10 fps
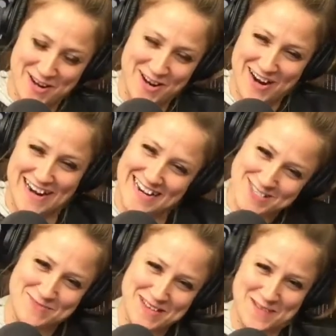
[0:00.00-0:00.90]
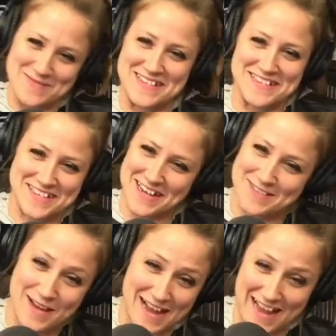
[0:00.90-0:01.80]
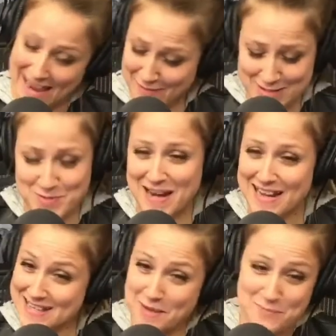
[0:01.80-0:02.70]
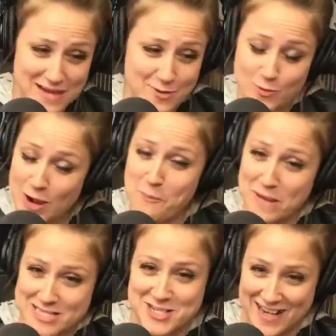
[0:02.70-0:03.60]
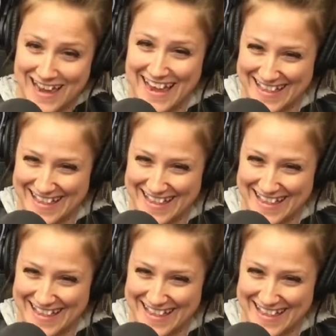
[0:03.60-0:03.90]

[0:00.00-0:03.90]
it on and I just become this. I, I even tweeted it. I'm being a real bitch today.